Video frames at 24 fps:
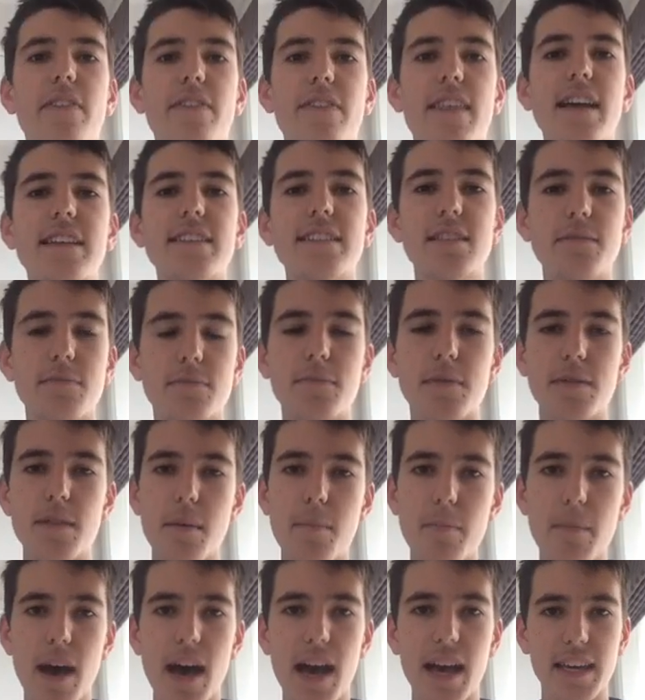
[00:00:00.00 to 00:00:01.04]
that's
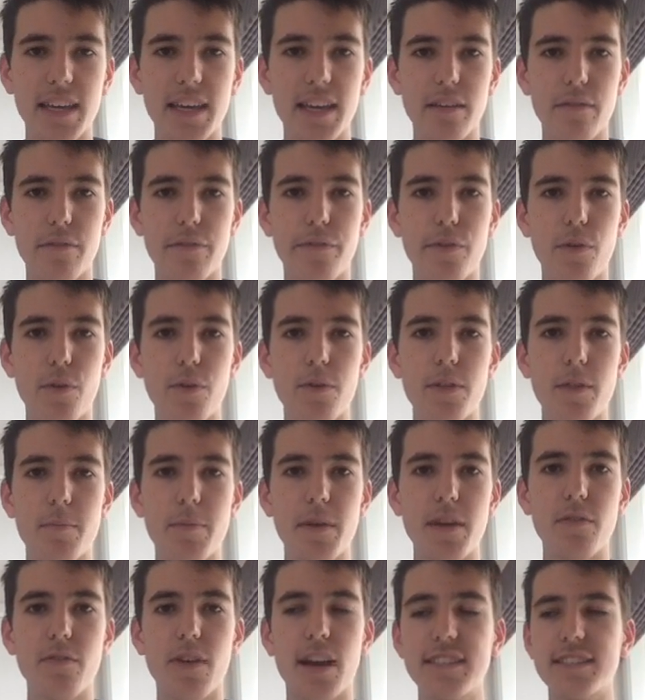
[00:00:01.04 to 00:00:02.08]
the market for the
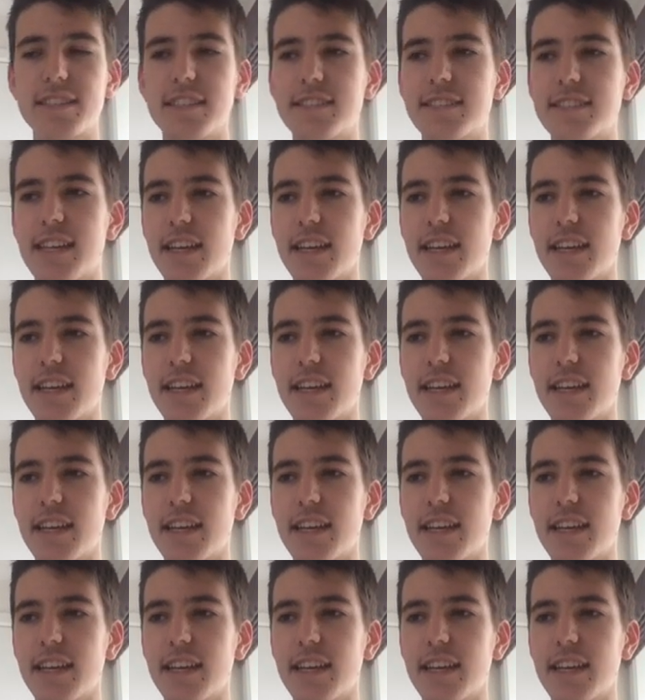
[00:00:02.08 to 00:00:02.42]
big race. Let's